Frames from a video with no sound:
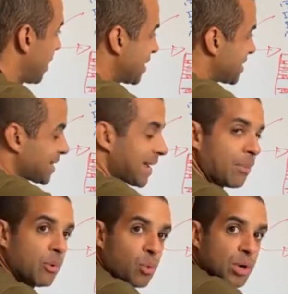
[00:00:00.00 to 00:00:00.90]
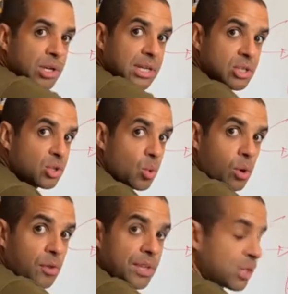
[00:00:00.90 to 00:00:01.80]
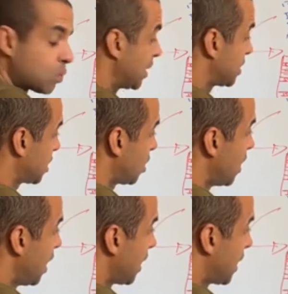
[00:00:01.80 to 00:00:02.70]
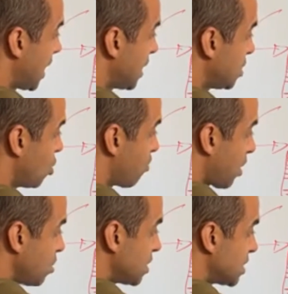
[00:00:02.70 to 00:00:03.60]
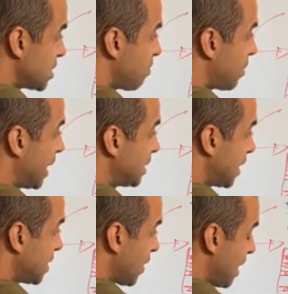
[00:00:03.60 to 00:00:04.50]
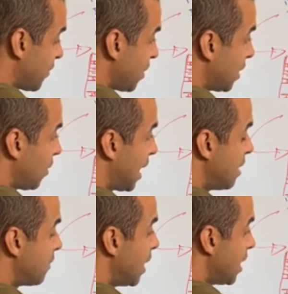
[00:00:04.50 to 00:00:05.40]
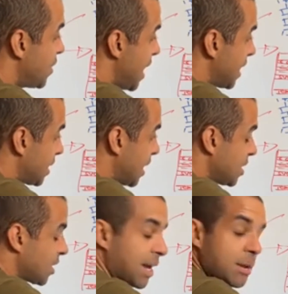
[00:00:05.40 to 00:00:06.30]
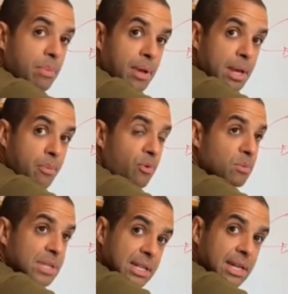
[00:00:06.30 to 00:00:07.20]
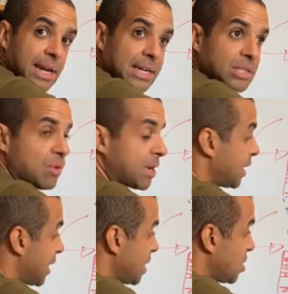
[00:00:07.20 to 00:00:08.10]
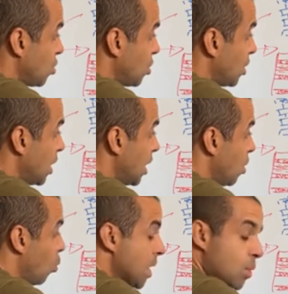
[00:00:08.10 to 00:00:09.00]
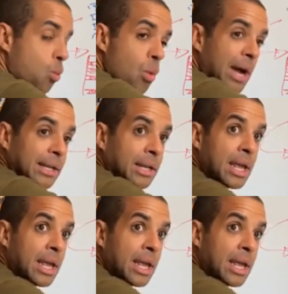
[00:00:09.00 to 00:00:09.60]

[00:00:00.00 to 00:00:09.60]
the setup of what you need to do on this week. So getting your processes in place, getting your advert live, then getting your key performance indicators ready, getting your week 1